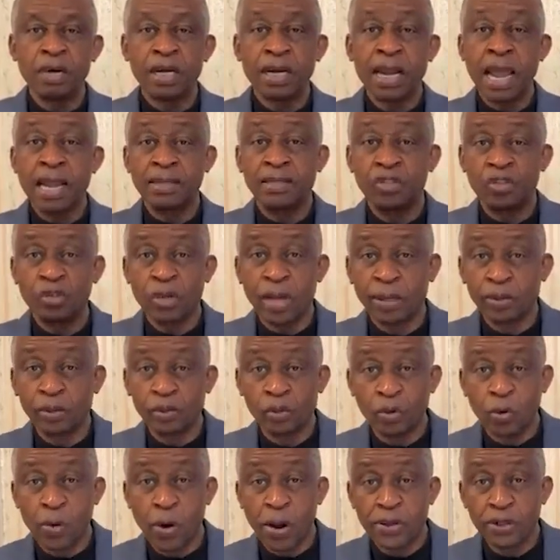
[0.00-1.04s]
whether it is
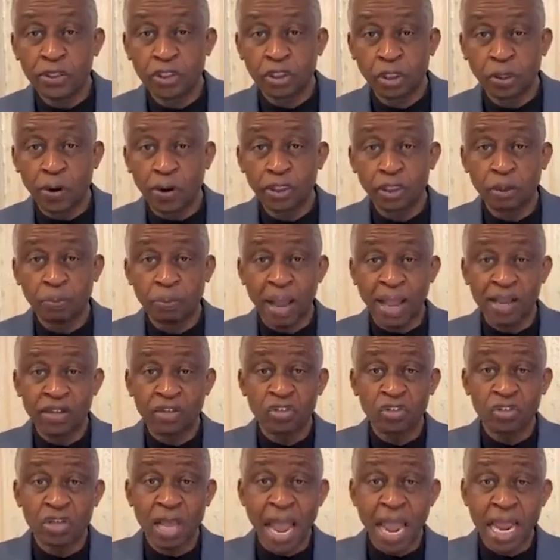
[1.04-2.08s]
a growing church
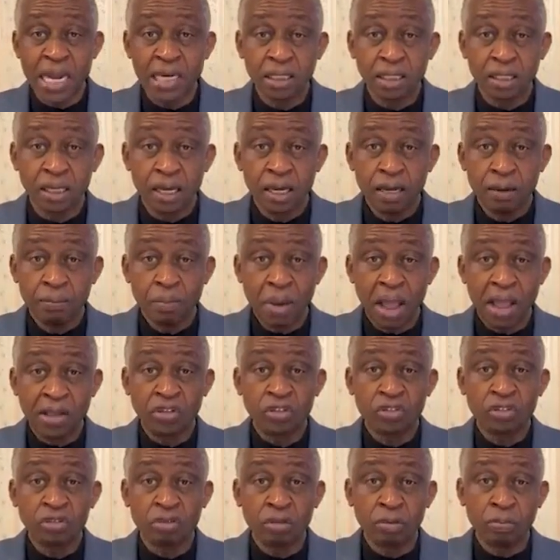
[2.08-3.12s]
by sight,
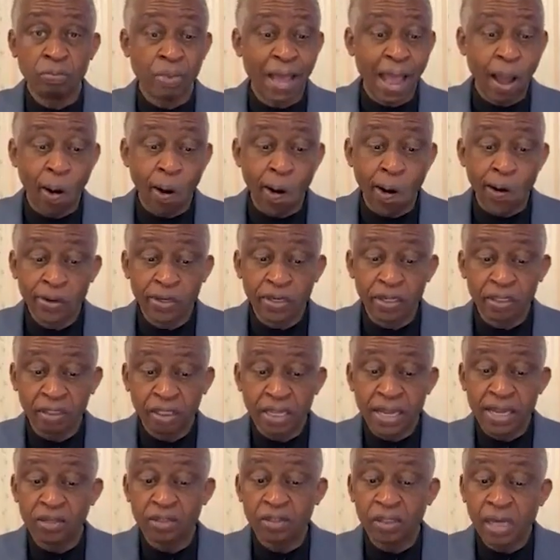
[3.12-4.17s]
by by all
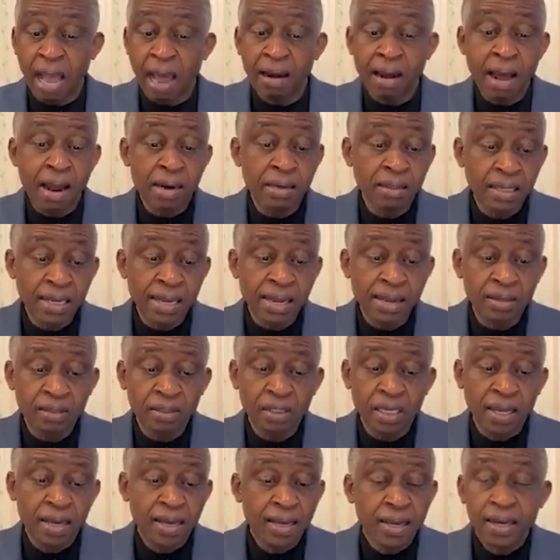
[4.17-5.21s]
the things, carnal
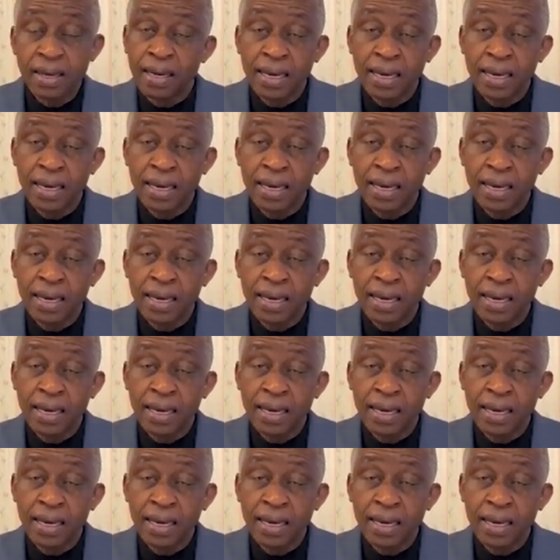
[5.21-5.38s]
things,